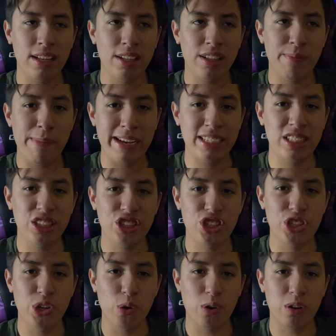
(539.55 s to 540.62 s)
makes this
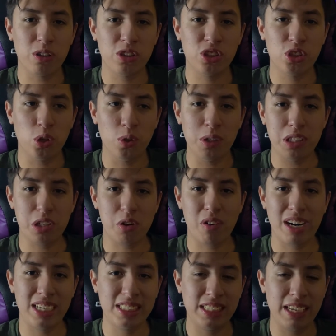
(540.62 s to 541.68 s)
Joker so
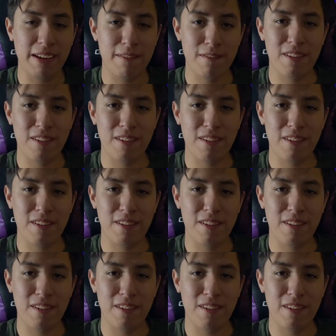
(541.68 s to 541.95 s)
interesting and